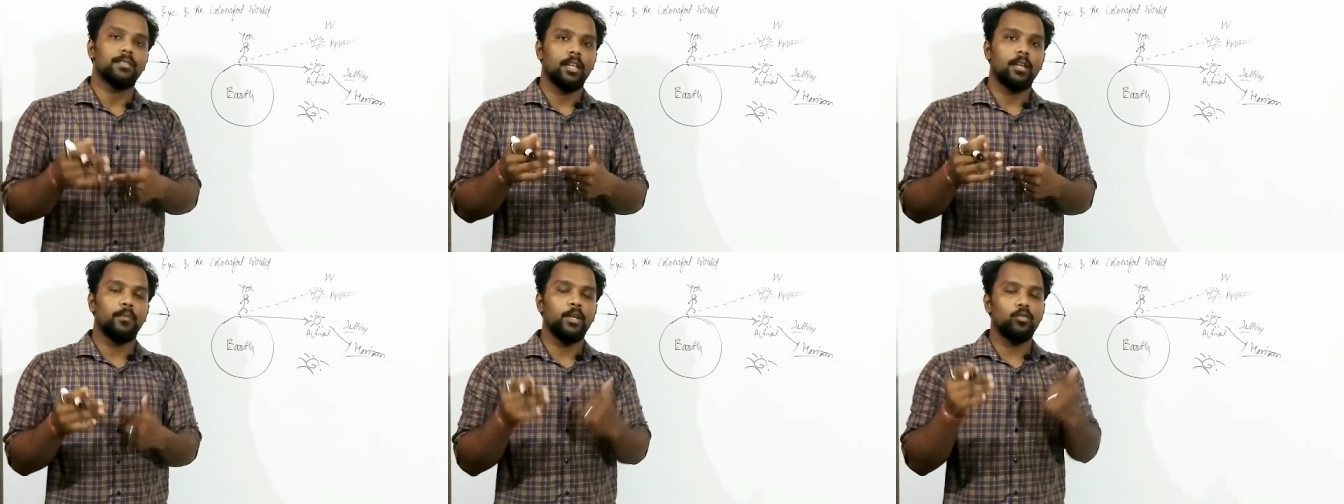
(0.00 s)

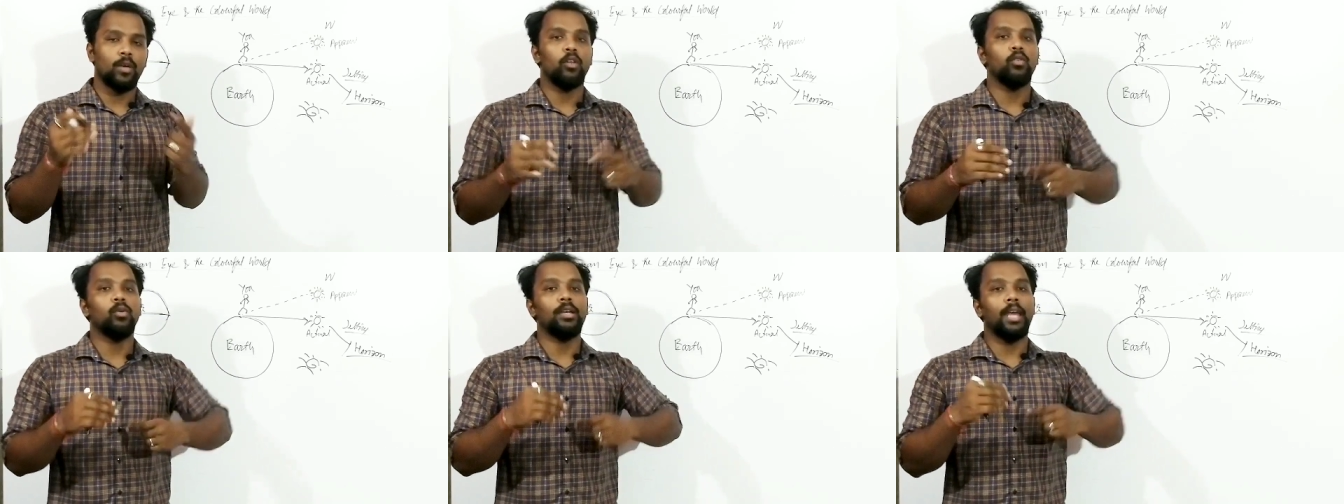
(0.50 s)
That means we are going
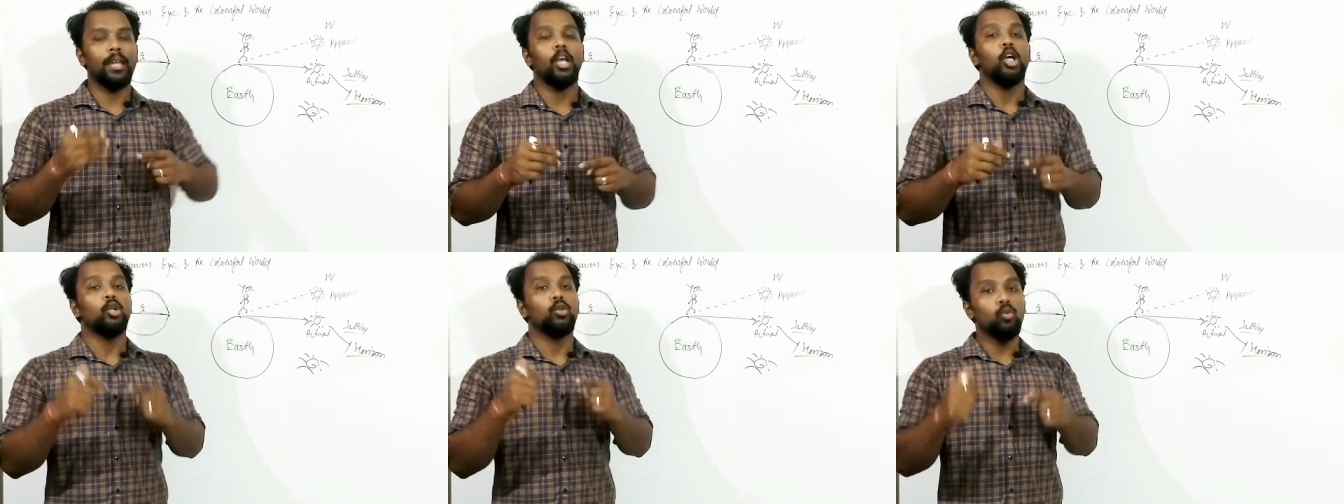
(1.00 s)
to get
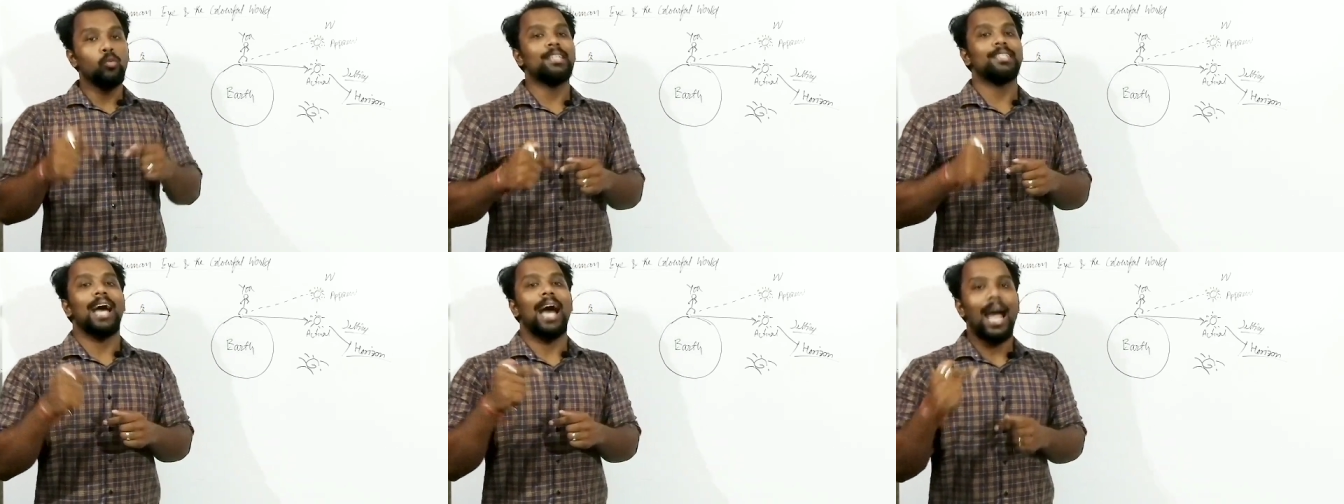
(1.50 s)
2
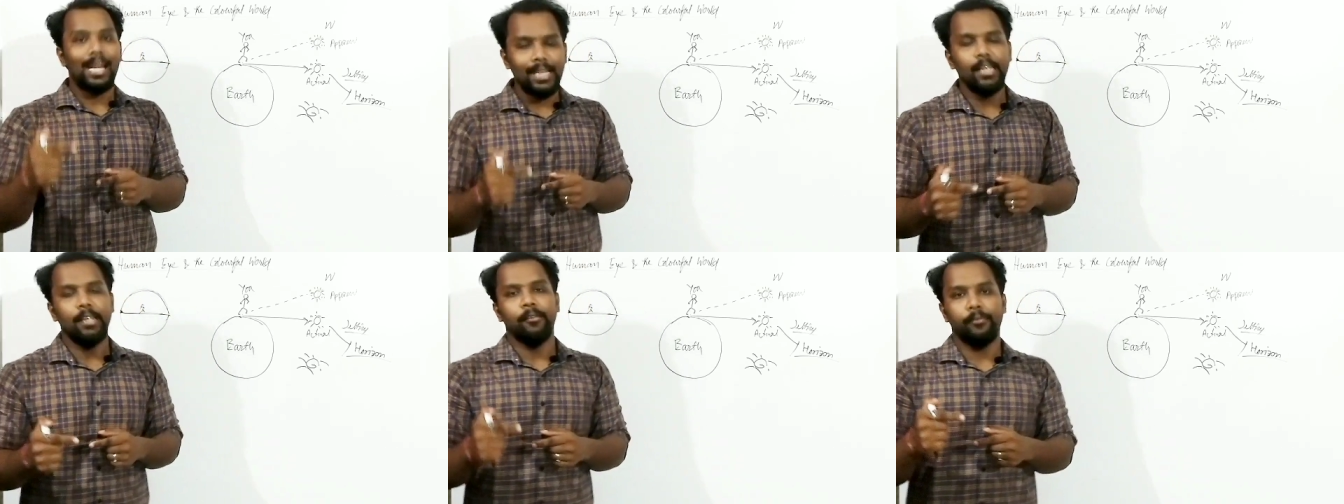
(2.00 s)
minutes
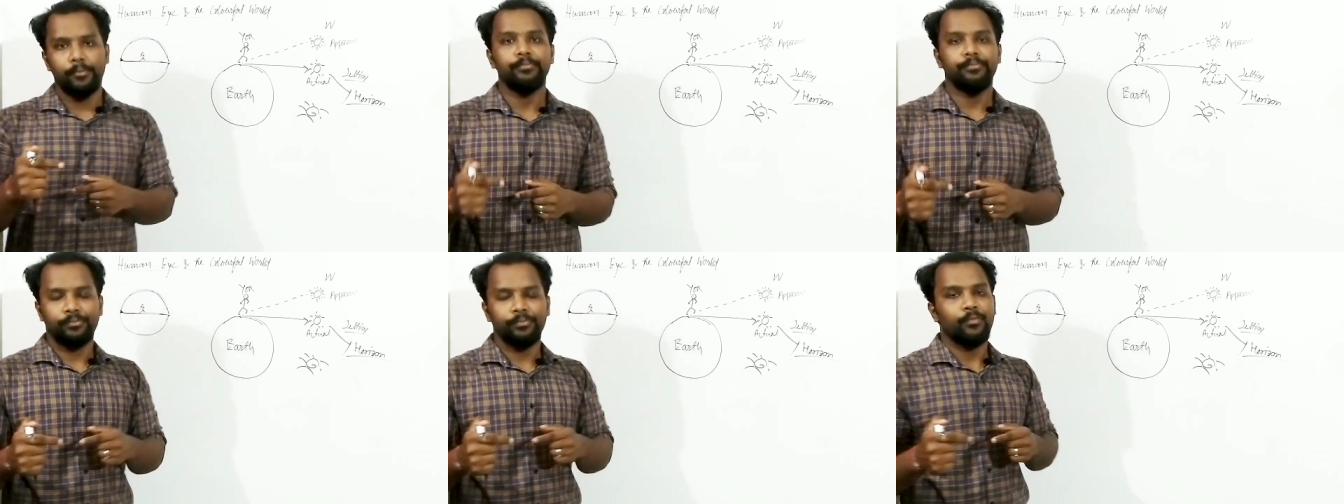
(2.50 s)
early,
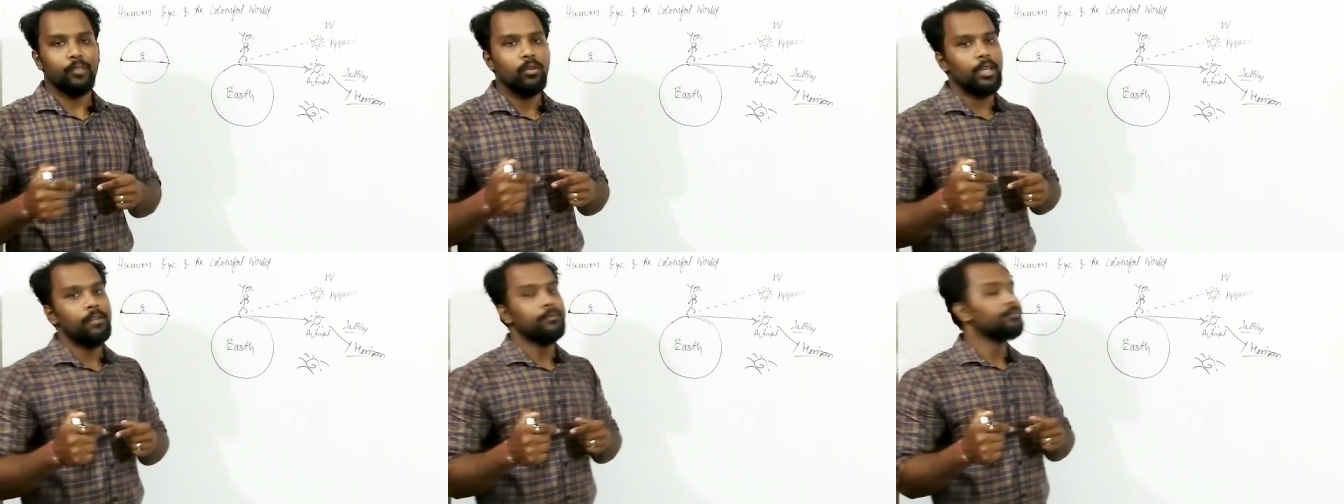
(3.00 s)

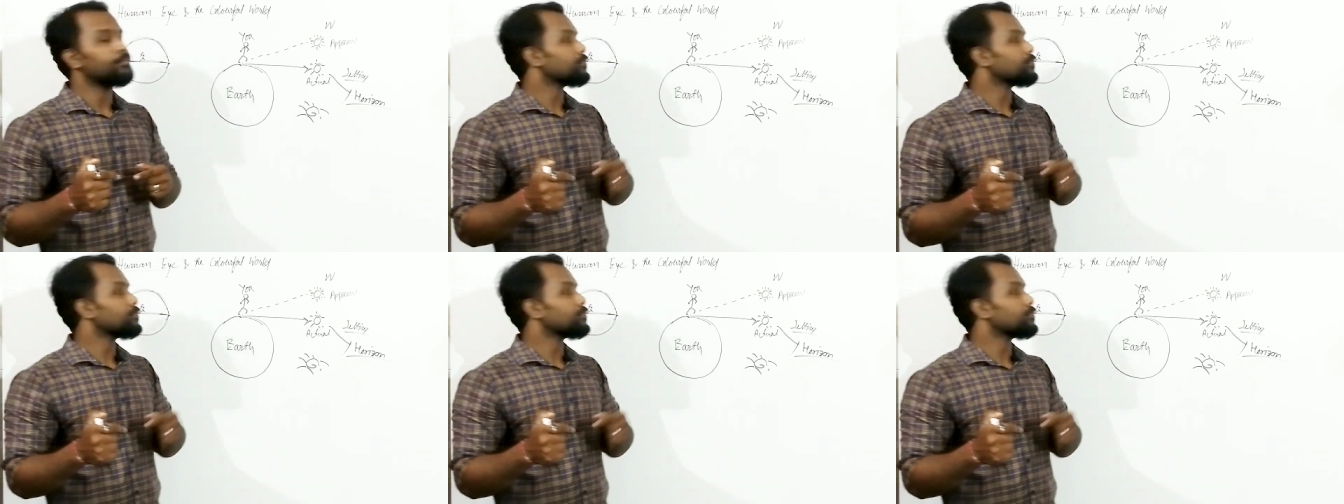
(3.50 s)
okay,